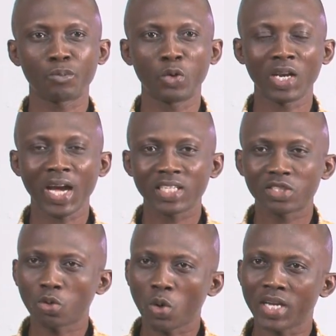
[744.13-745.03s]

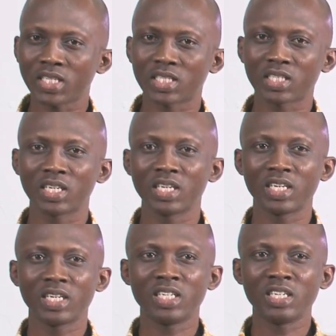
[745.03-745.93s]
Polite requests
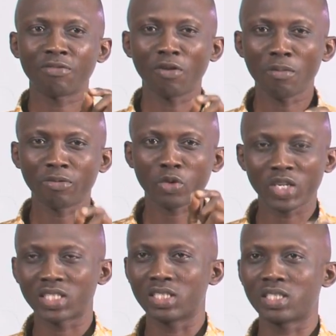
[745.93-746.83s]
in the form of
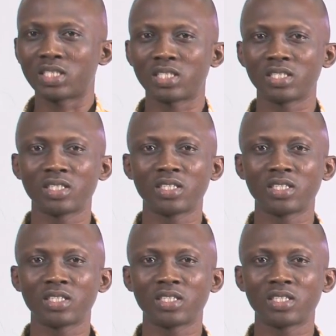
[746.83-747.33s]
questions